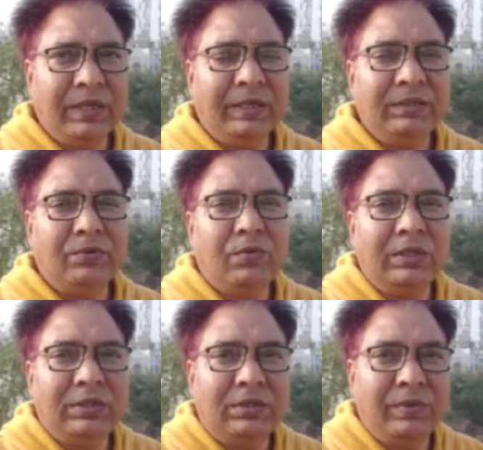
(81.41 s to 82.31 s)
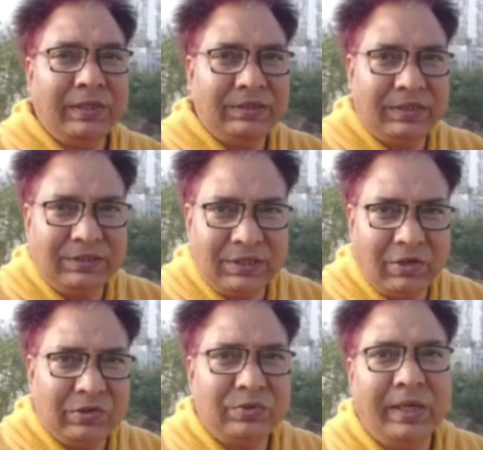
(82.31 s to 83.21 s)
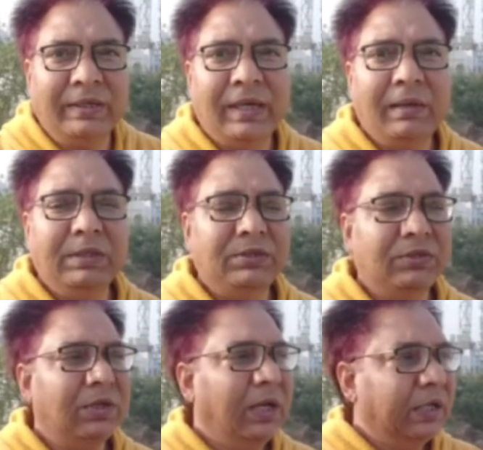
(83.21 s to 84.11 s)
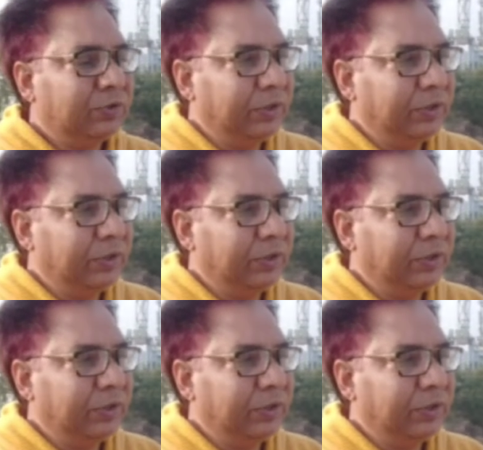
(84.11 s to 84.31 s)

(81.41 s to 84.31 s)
you get the water where there is also a diameter.